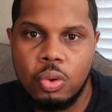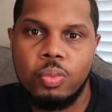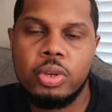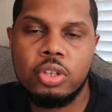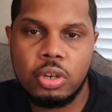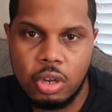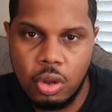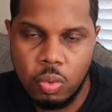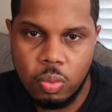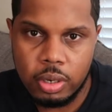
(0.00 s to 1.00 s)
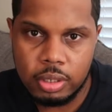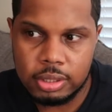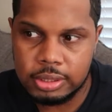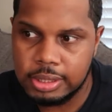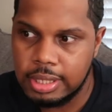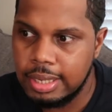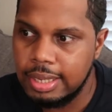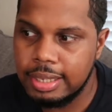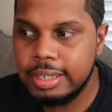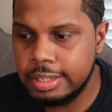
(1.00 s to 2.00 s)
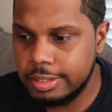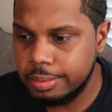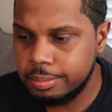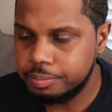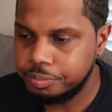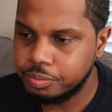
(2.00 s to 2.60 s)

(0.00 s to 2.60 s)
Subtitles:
with your coworkers. Again,